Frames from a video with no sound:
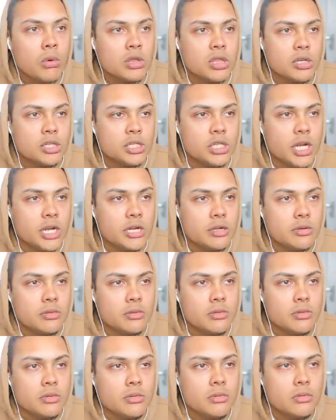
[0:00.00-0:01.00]
what the shit?
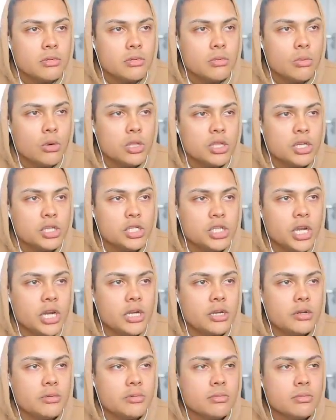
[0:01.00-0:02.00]
What the
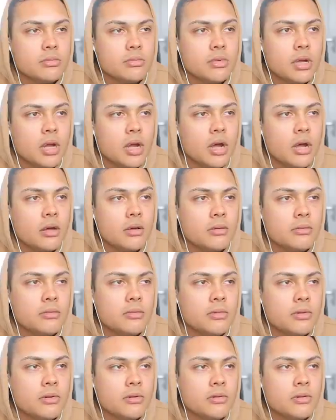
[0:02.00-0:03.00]
shit? Huh?
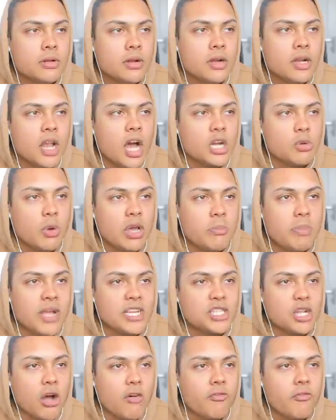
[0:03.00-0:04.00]
Ludwig,
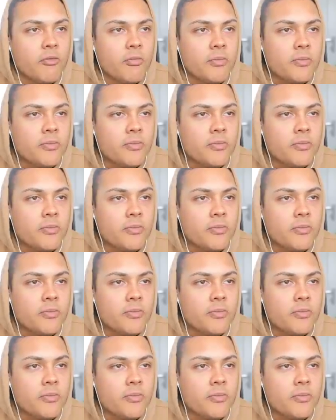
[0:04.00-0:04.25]
piss off.